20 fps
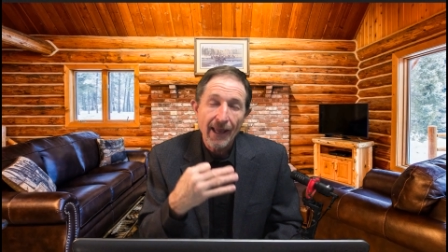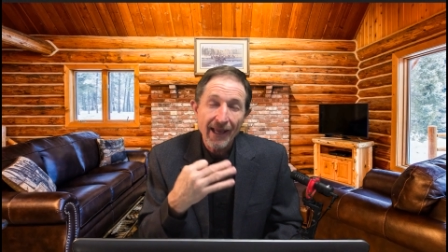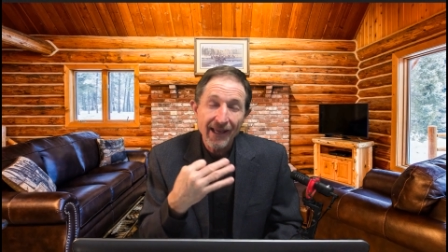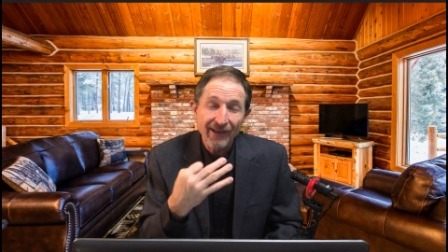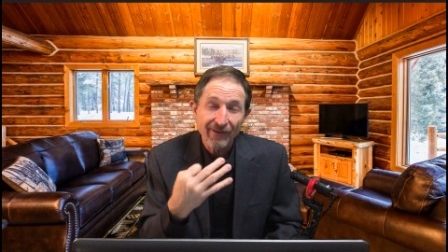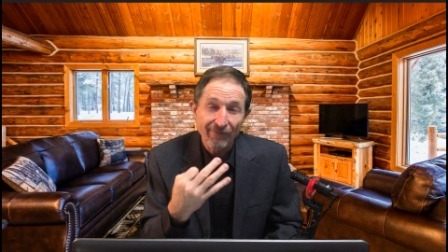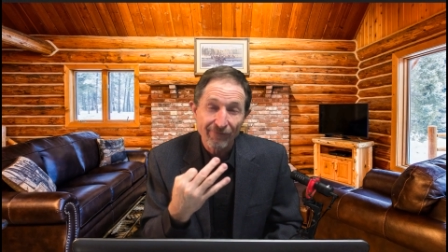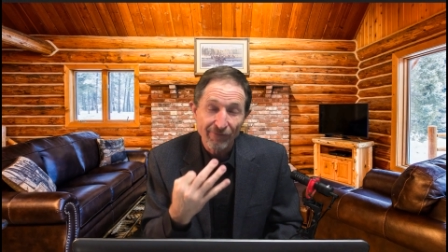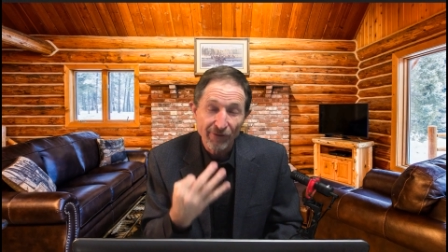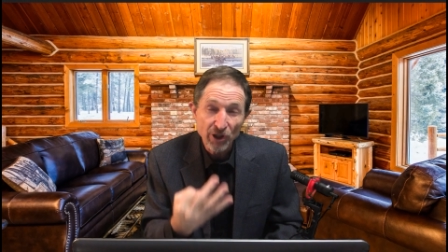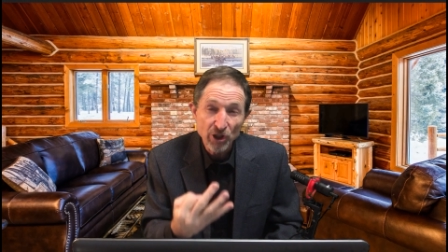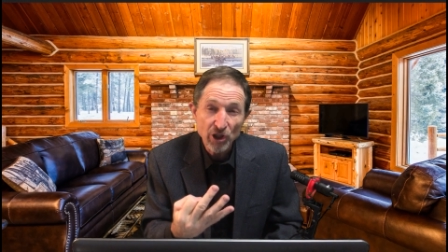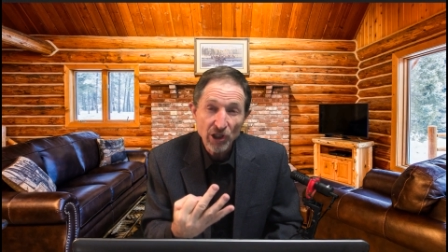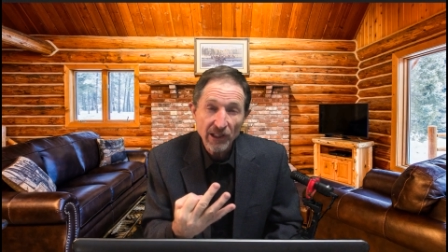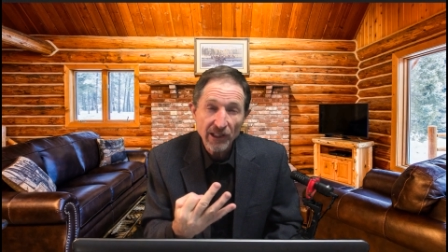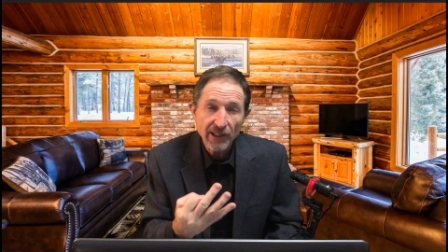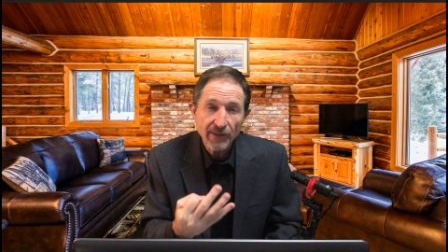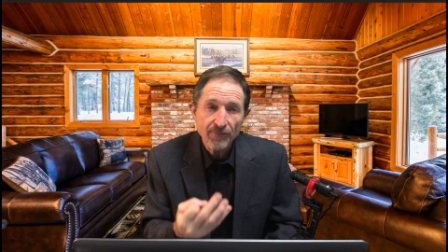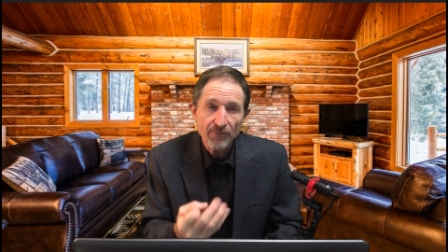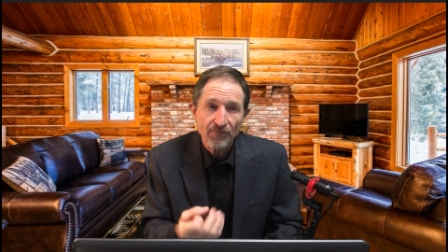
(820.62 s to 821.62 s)

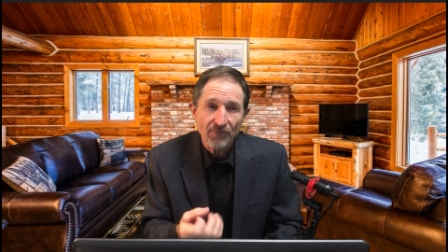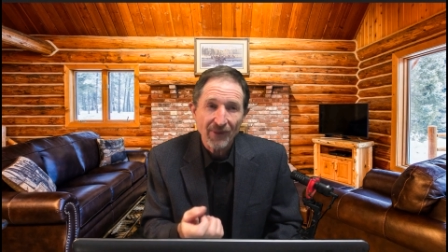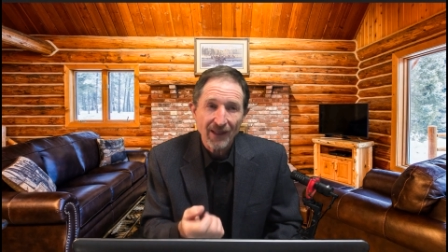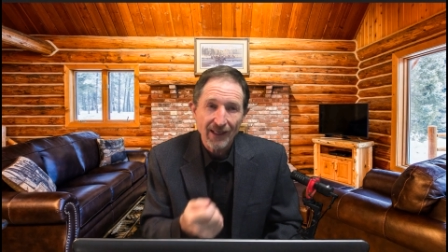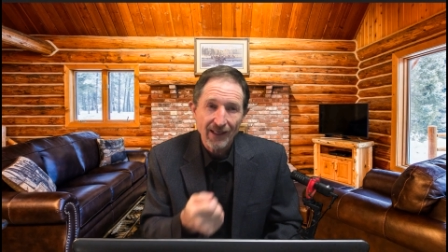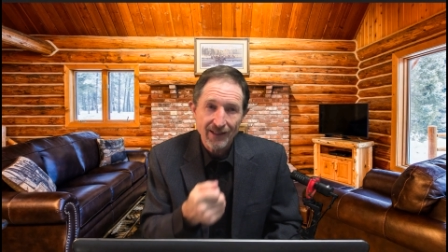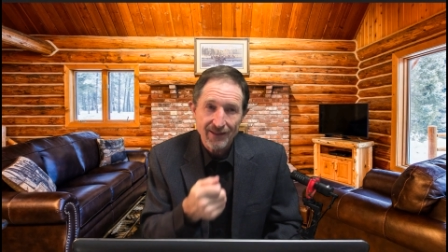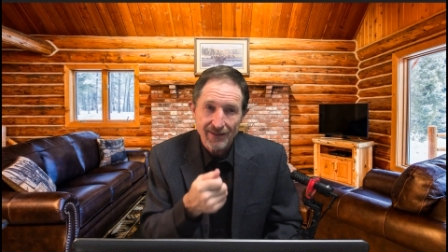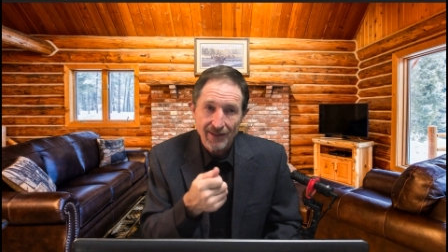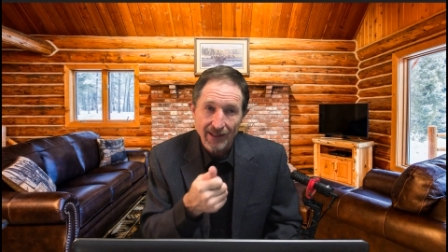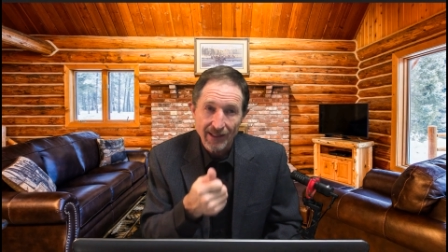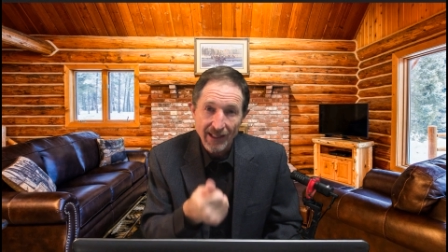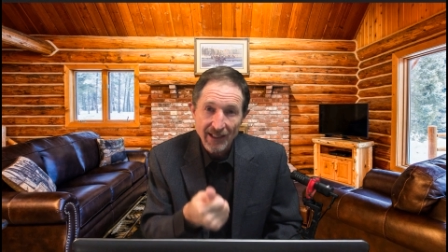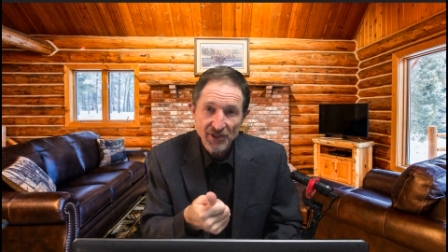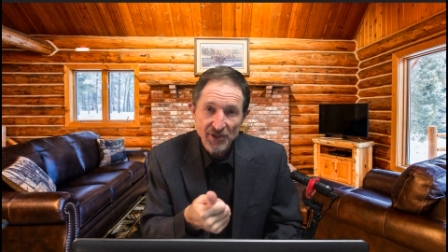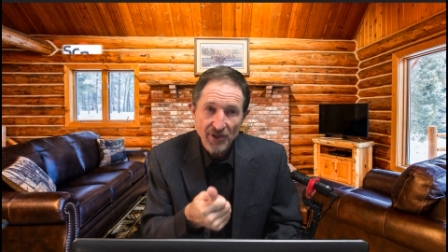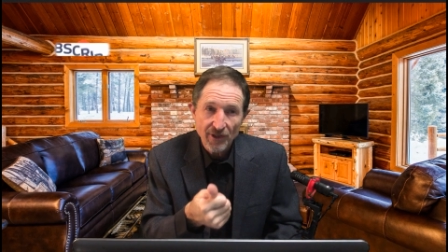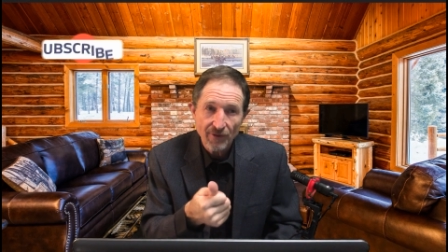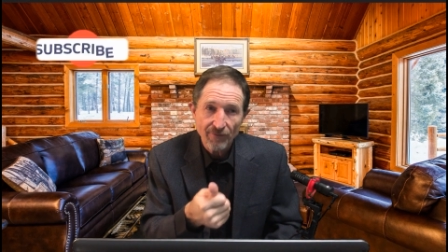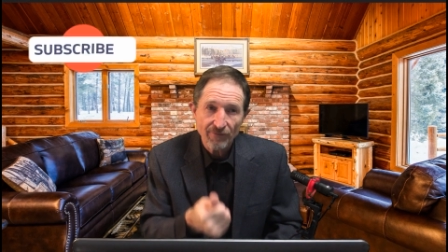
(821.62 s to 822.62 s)
individually is the
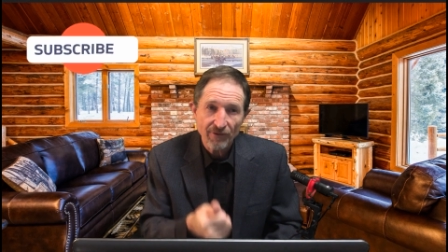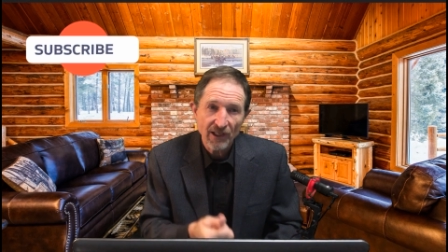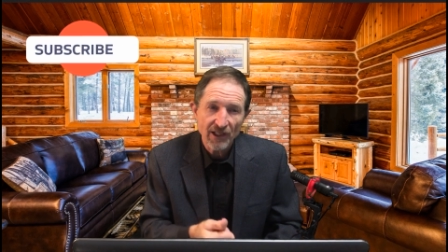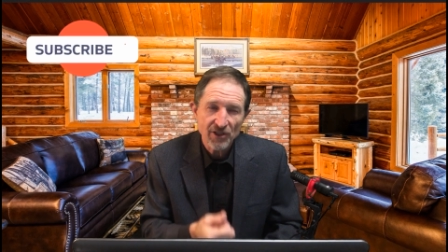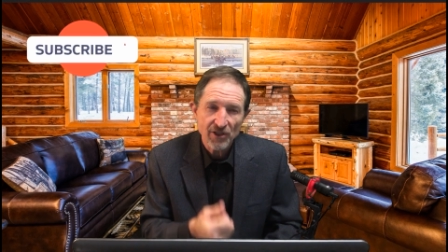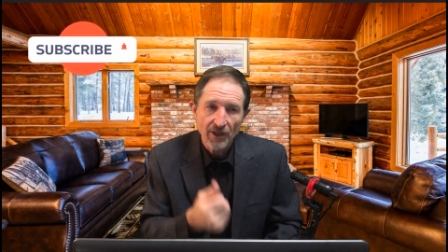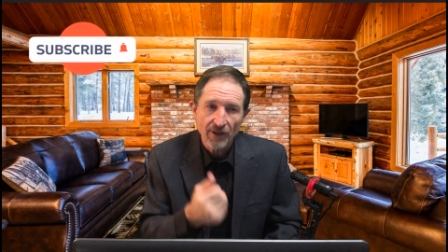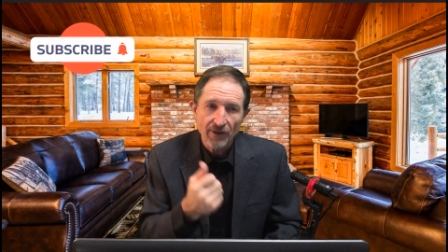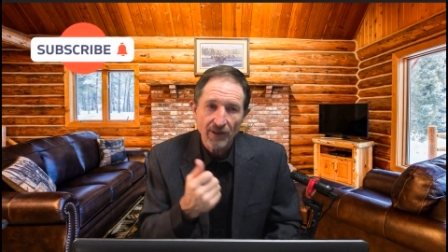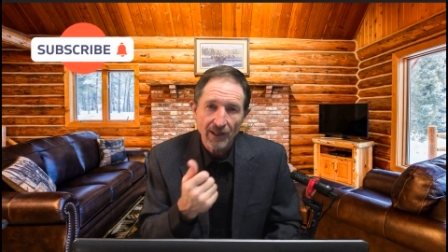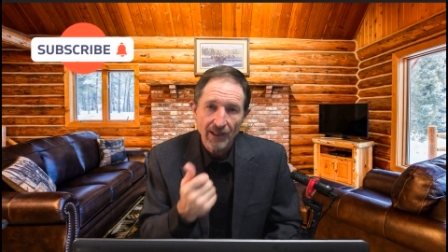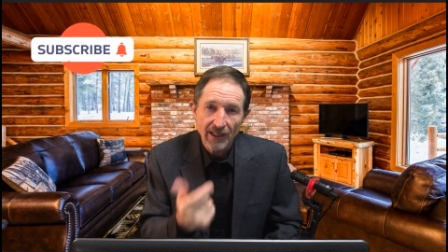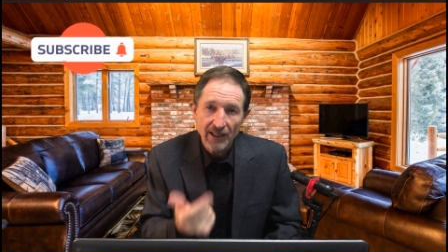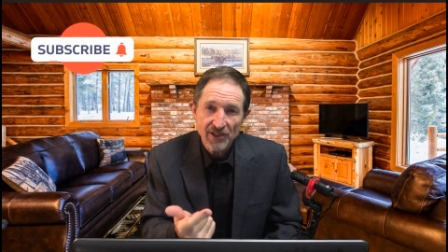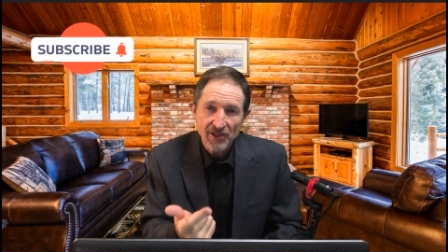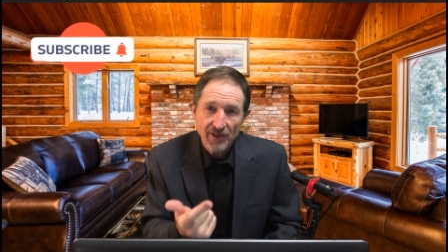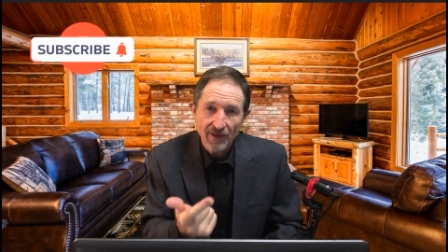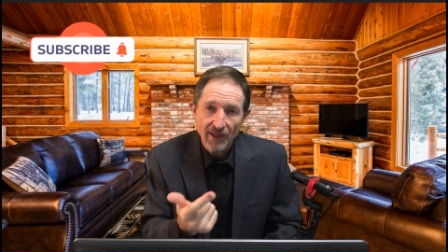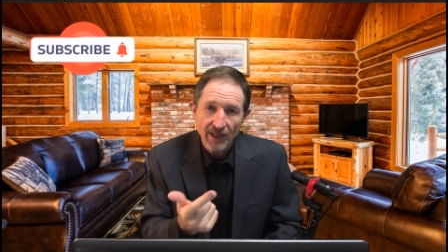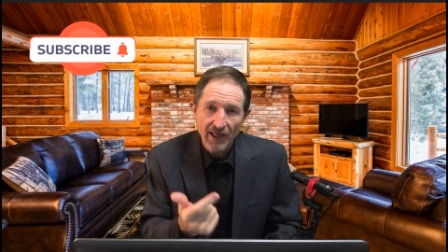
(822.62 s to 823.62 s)
lust of the flesh, the
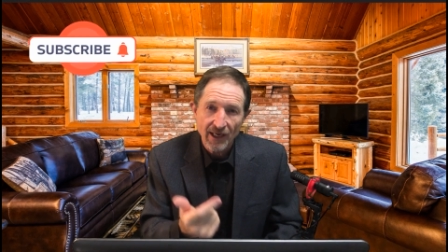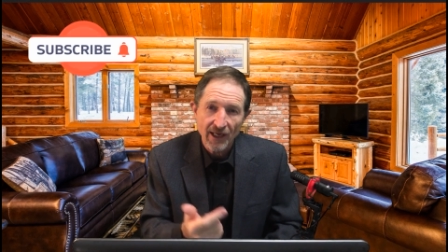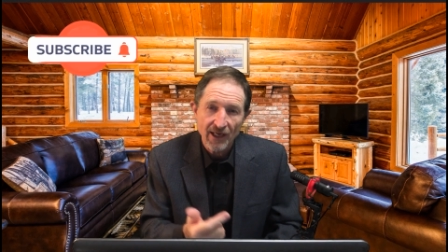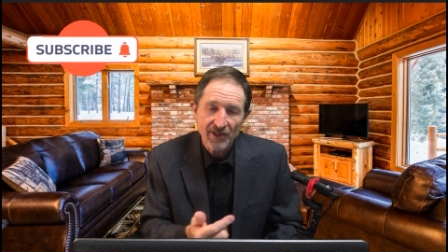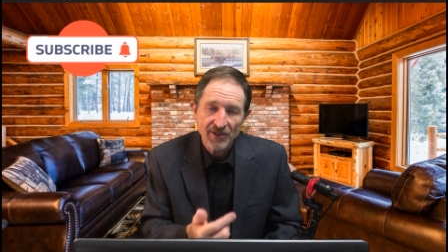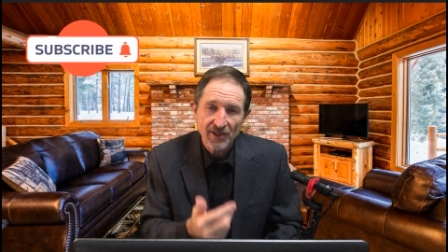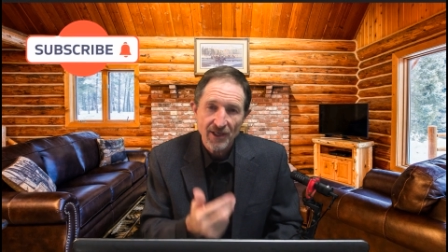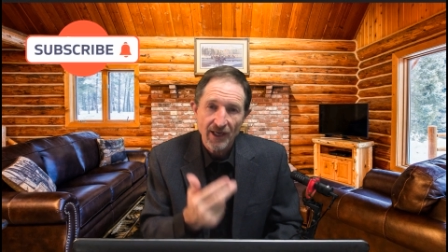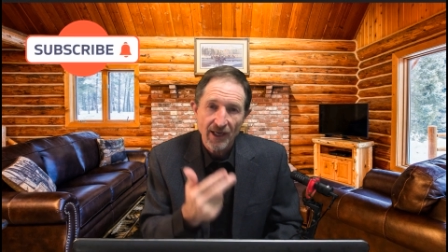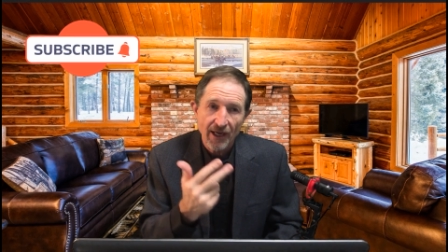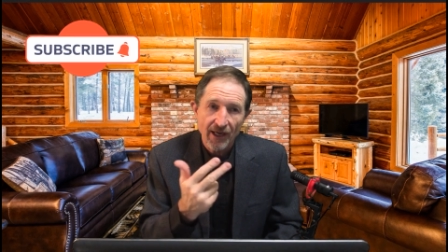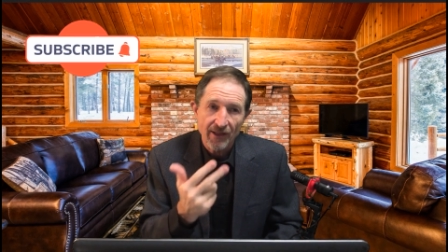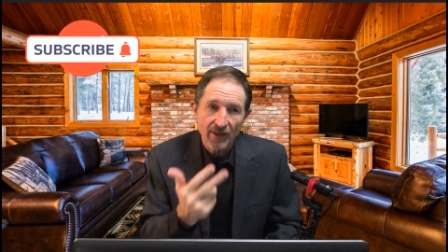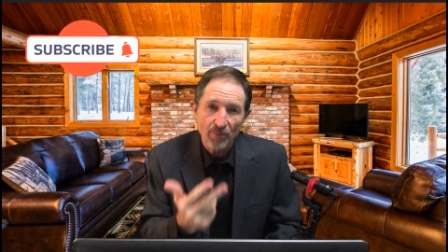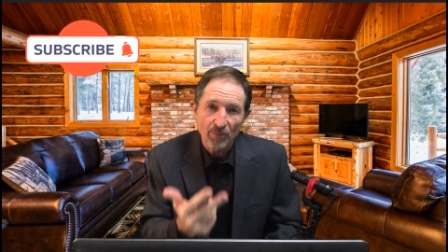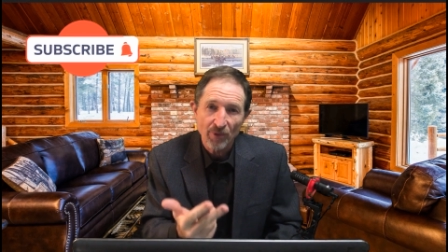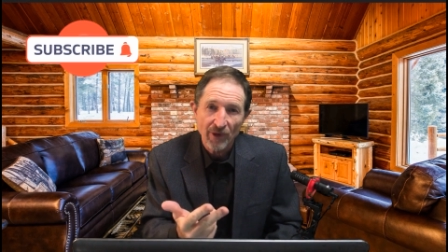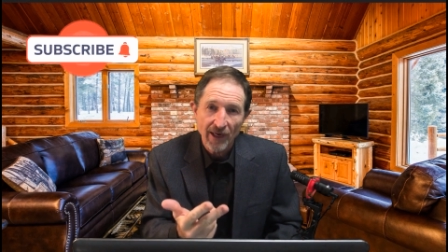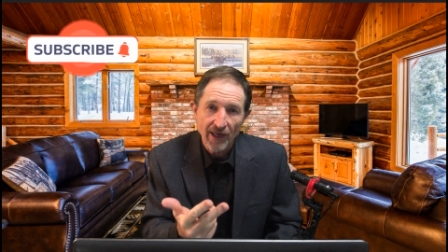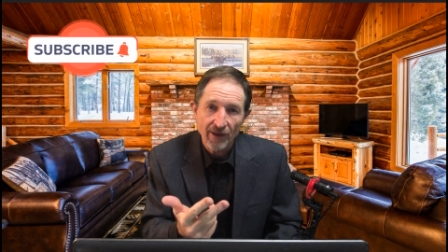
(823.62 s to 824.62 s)
lust of the eyes, and the
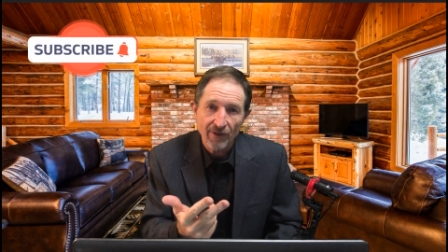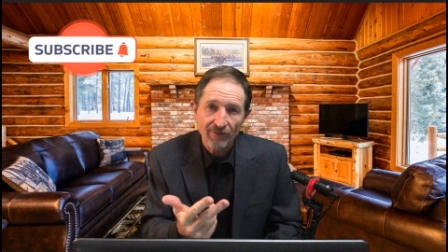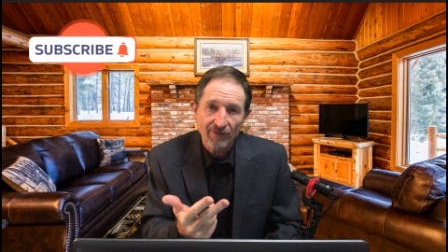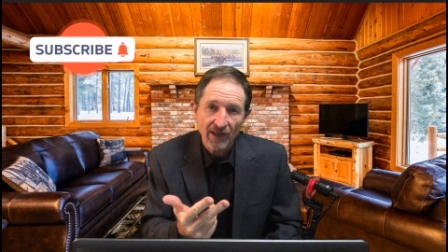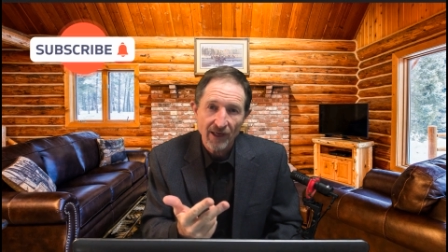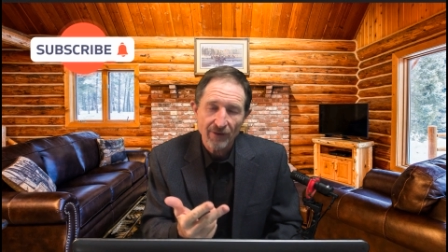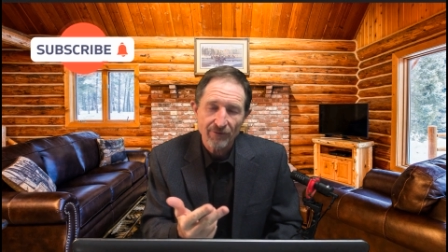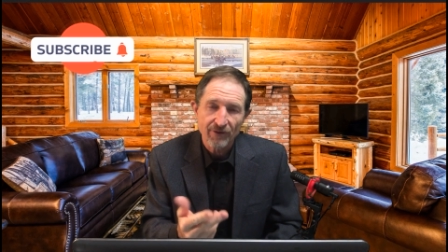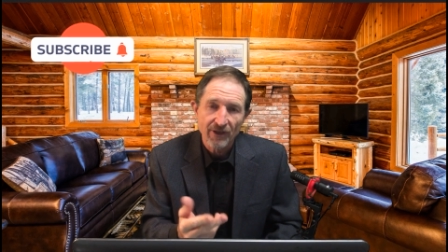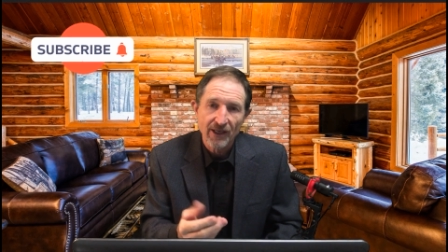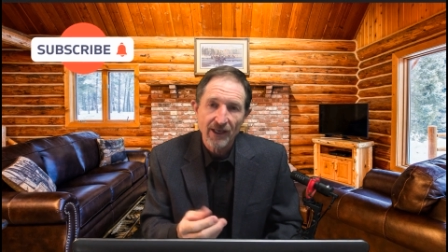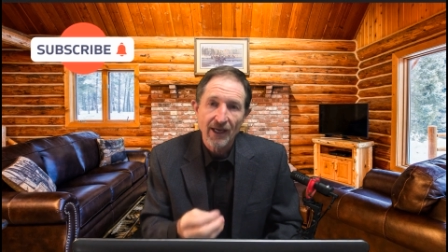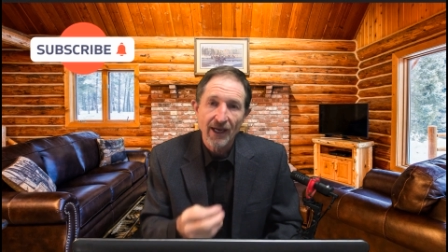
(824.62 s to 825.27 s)
pride of life.